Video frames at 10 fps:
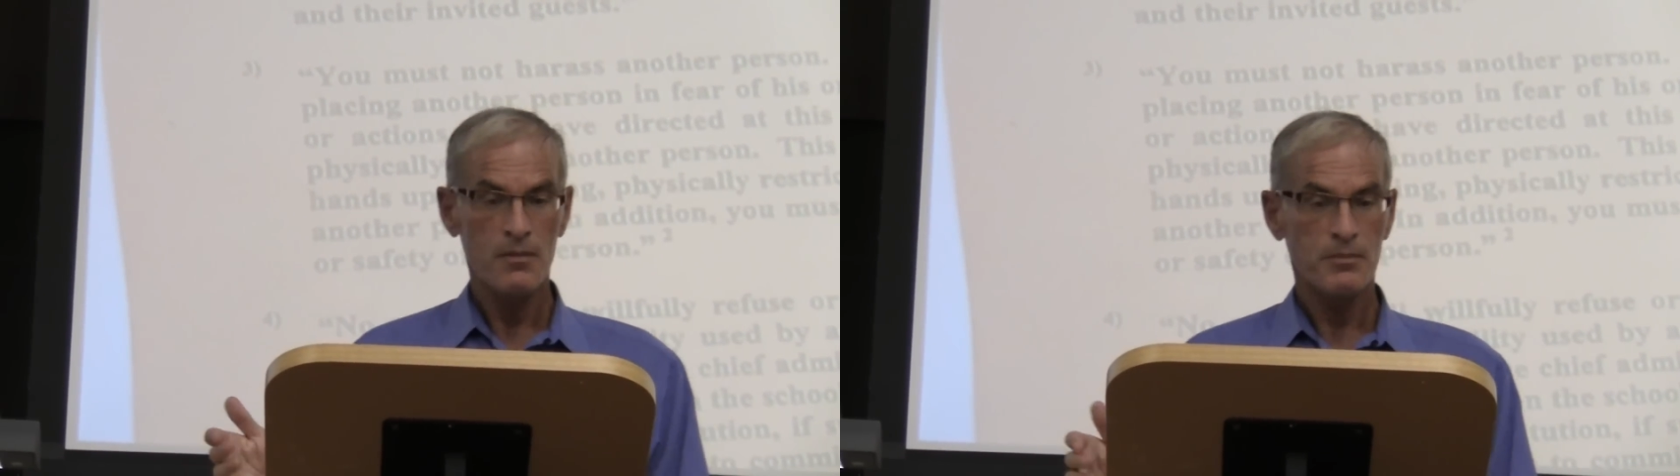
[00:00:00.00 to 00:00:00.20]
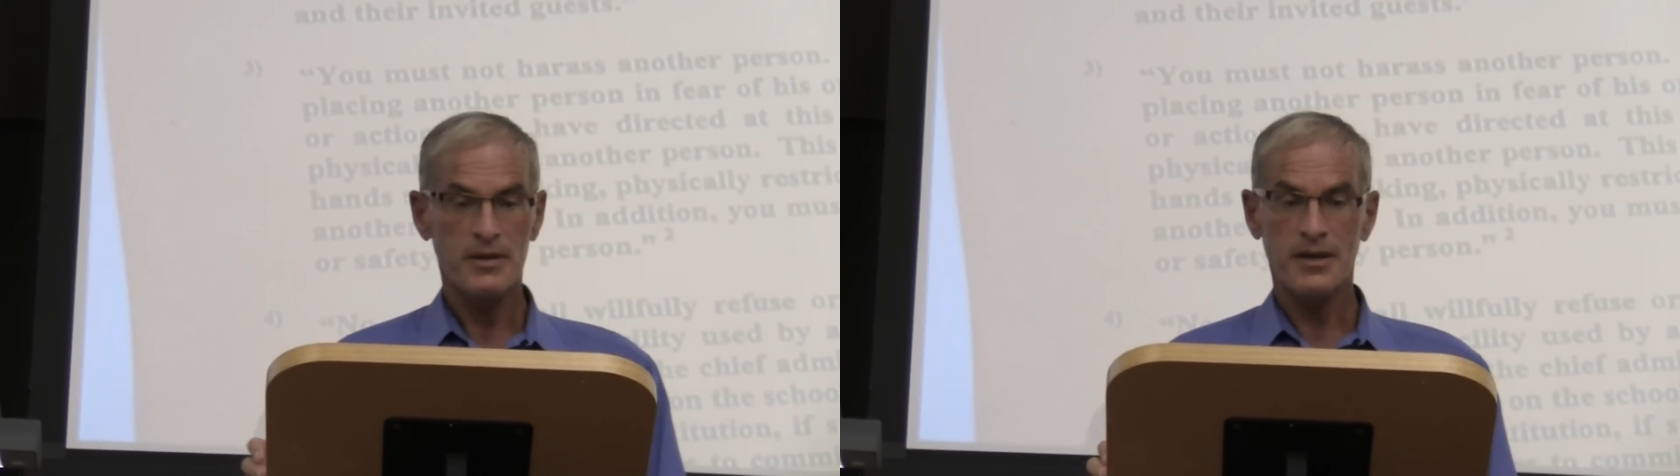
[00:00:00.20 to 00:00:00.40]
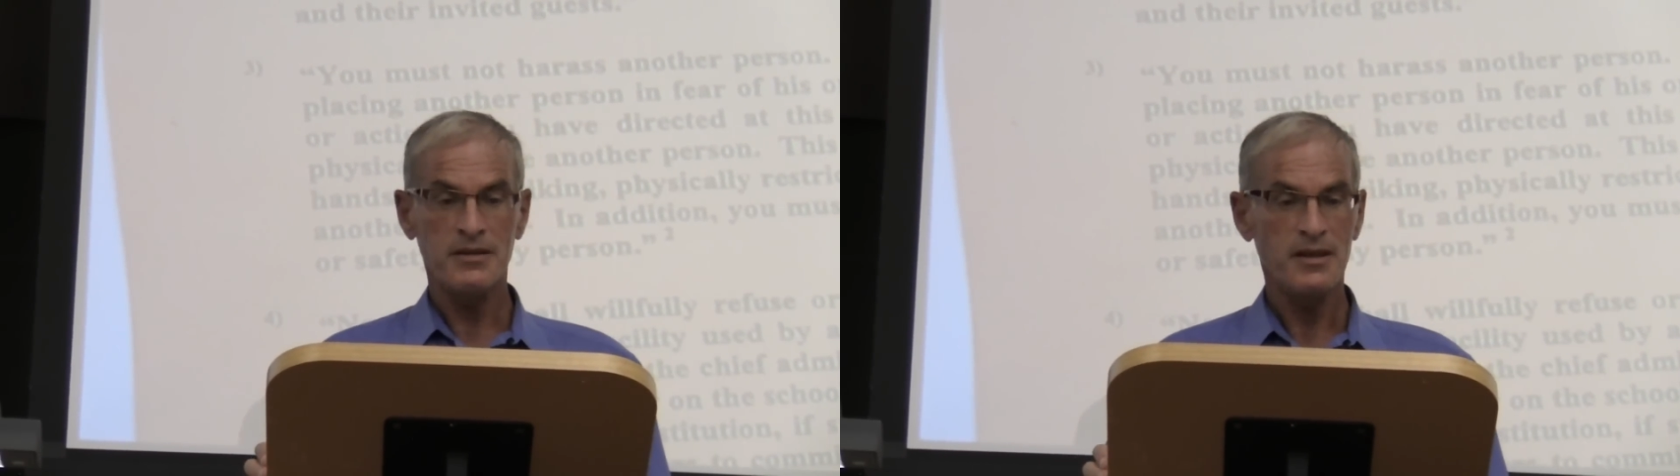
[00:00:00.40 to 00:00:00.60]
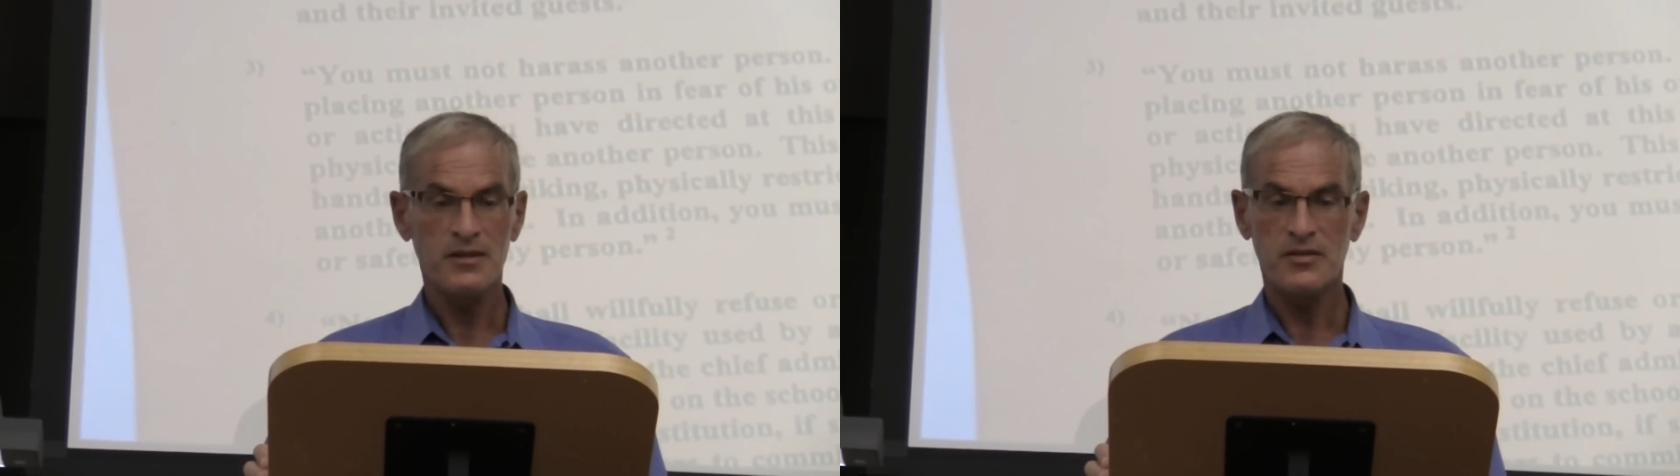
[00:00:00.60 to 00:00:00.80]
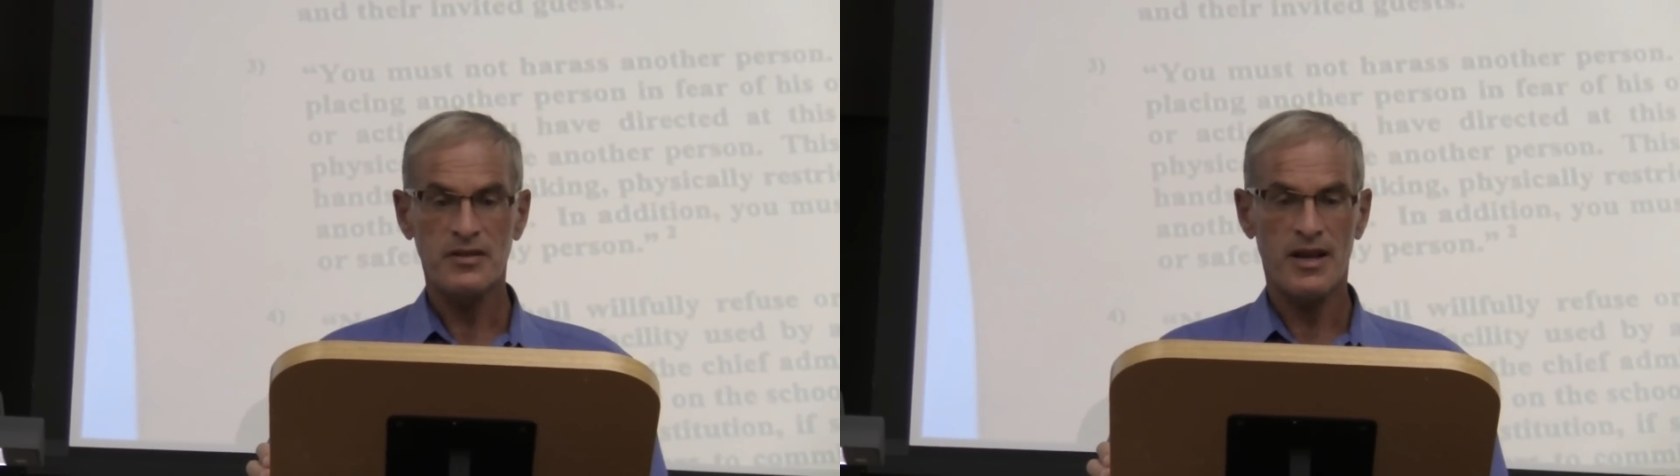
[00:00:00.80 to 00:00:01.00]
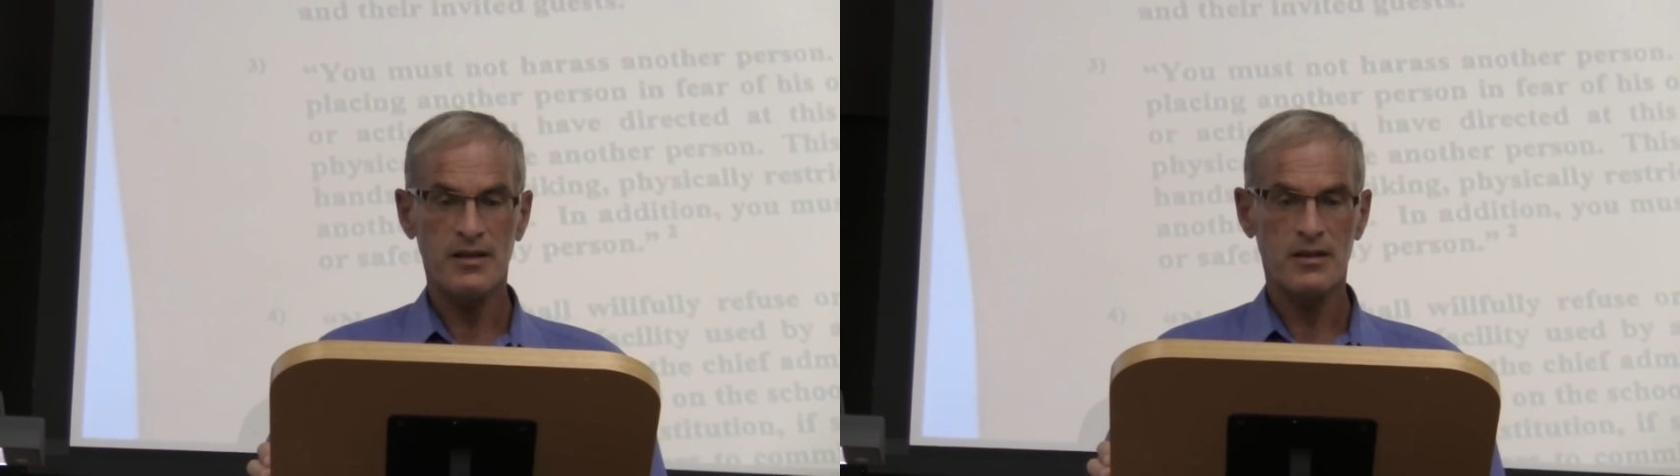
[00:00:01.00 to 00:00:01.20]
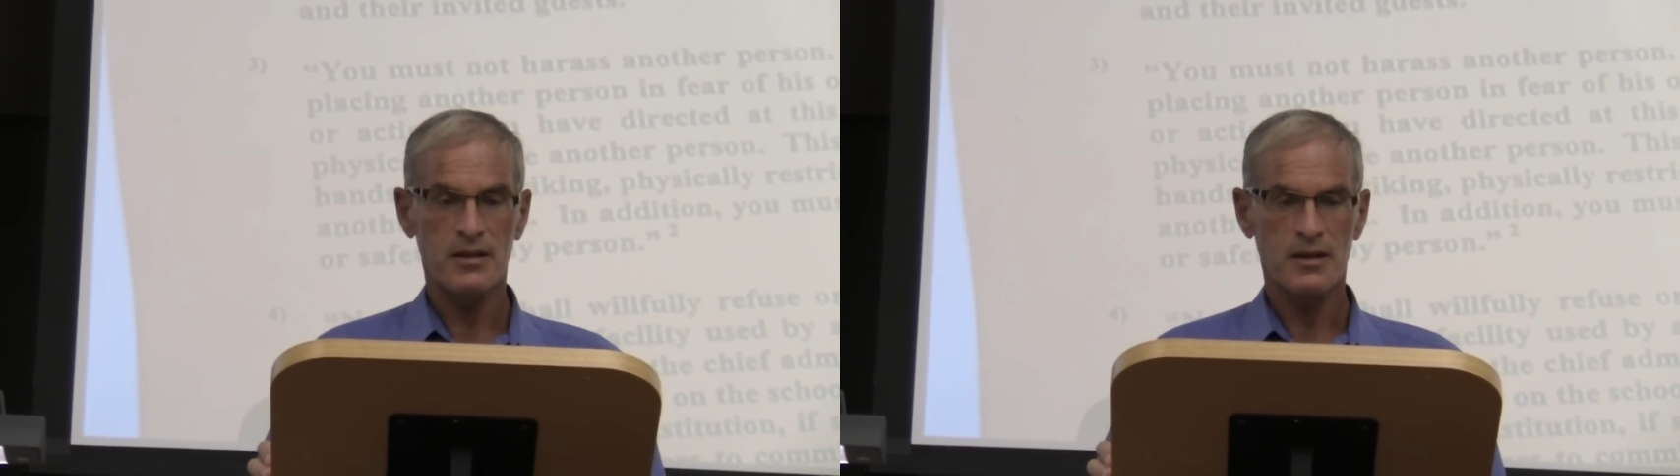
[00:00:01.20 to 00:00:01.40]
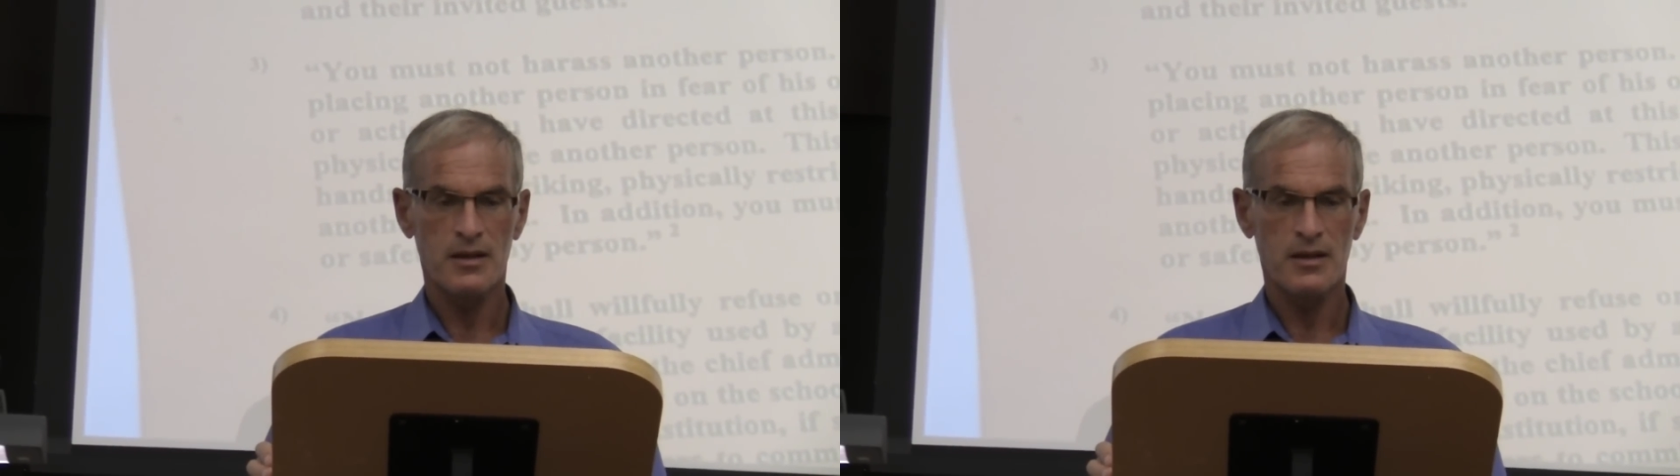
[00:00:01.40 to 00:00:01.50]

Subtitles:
But then he said